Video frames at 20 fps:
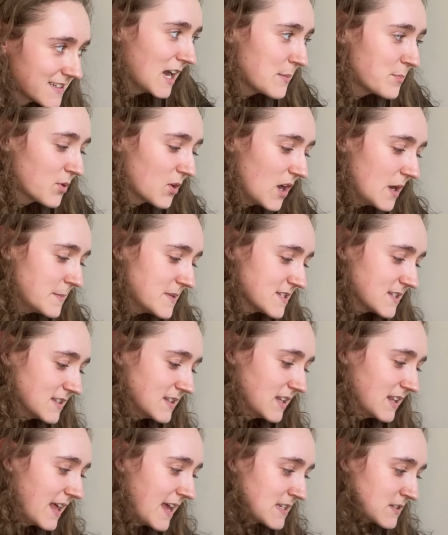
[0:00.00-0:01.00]
I promised in the
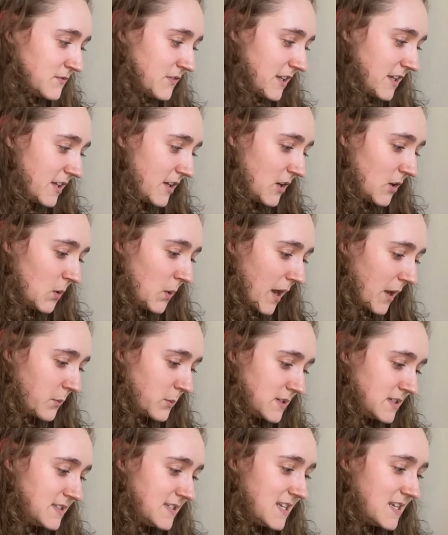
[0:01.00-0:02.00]
last video I
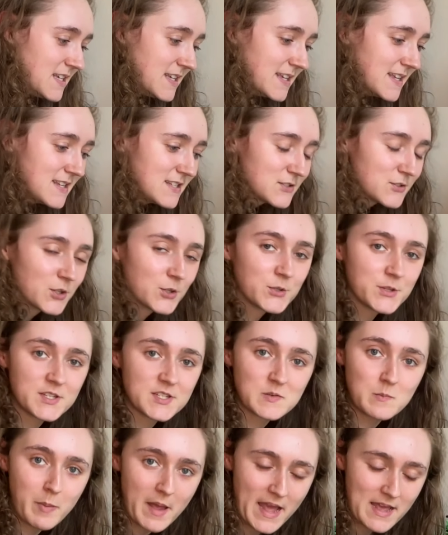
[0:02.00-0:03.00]
would de-Easter this
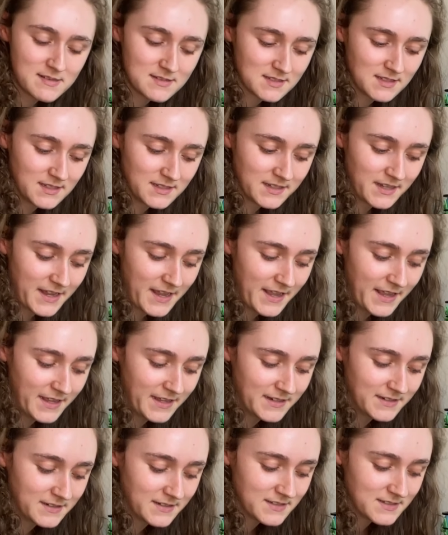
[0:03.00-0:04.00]
basket,
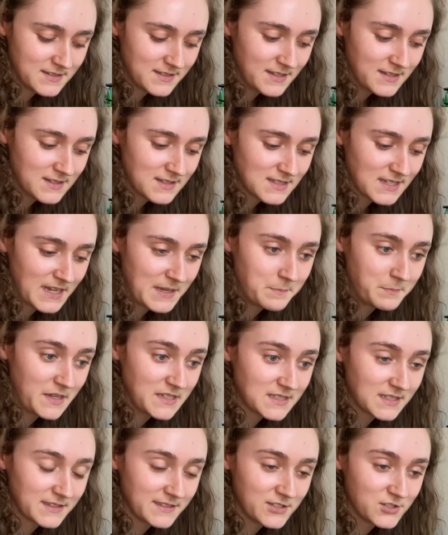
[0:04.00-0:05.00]
and since I'm
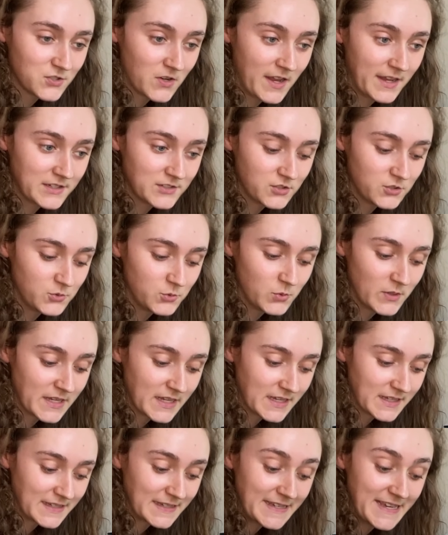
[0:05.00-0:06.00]
basically trying to
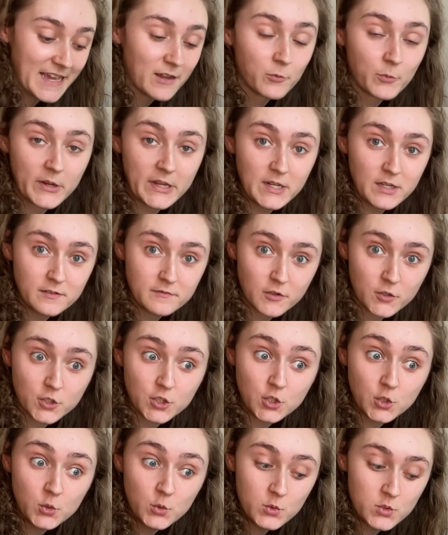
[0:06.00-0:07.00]
get rid of or
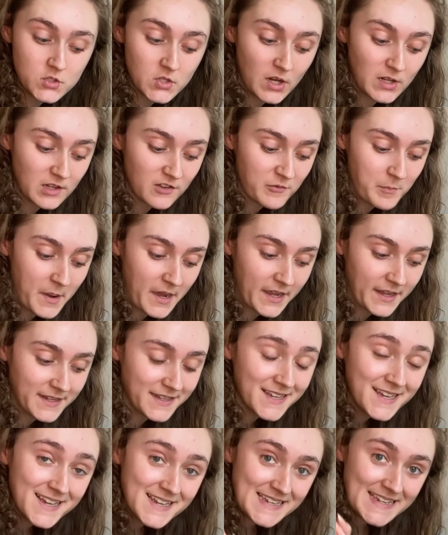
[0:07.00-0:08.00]
use all of my
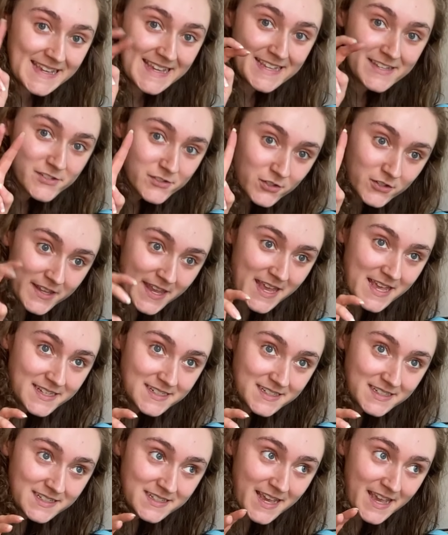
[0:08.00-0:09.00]
Easter
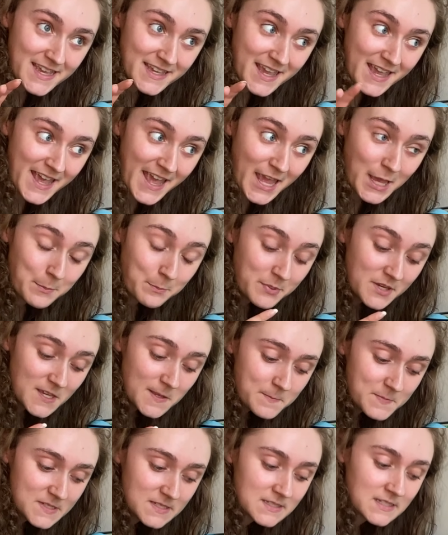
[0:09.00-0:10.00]
candy, aka
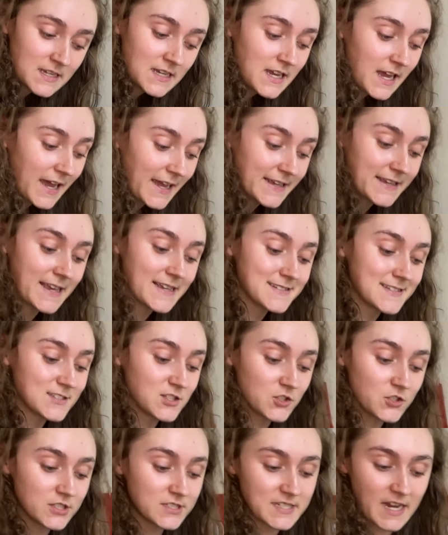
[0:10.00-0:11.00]
PEEPS, I guess it's a
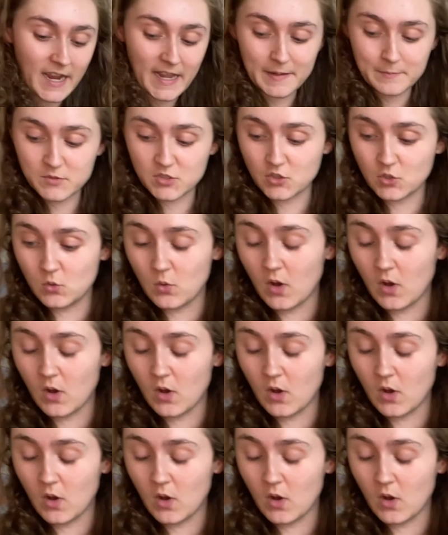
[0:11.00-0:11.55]
good time to